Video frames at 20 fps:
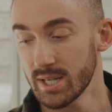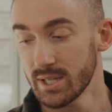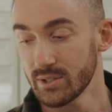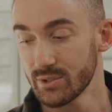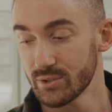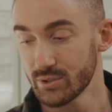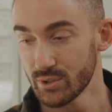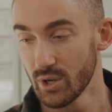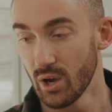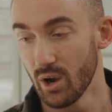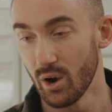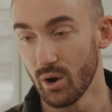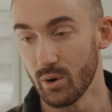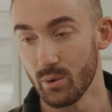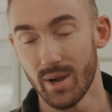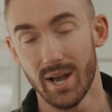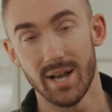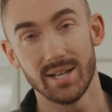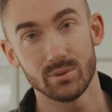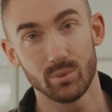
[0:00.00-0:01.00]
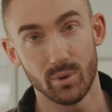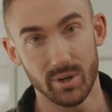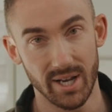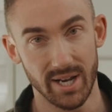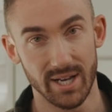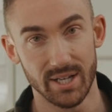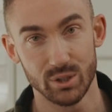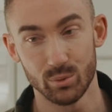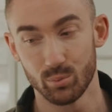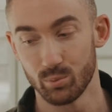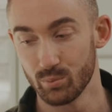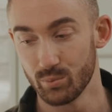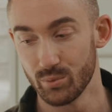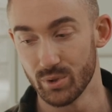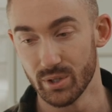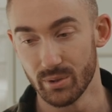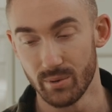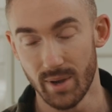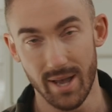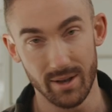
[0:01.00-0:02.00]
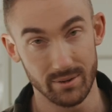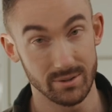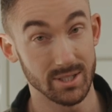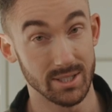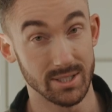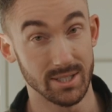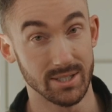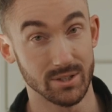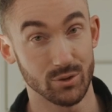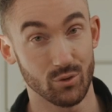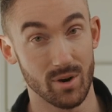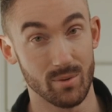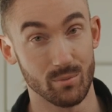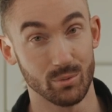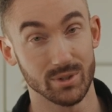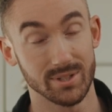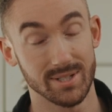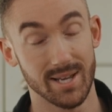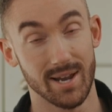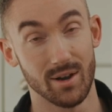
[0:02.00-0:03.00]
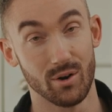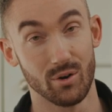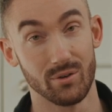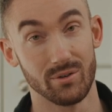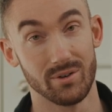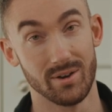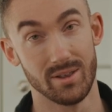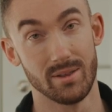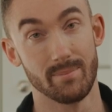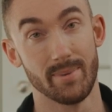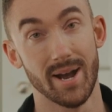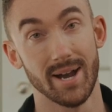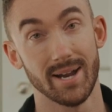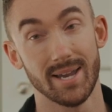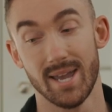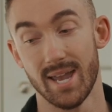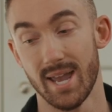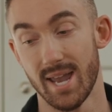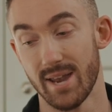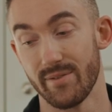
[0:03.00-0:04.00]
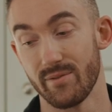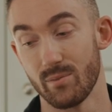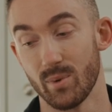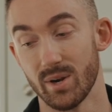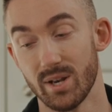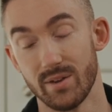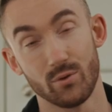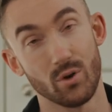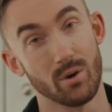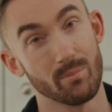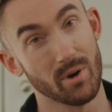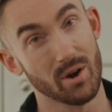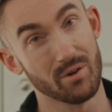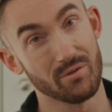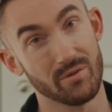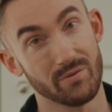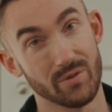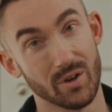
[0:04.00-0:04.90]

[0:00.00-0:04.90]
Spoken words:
So S1H, the LCD screen will stay on at the back even when you've got both of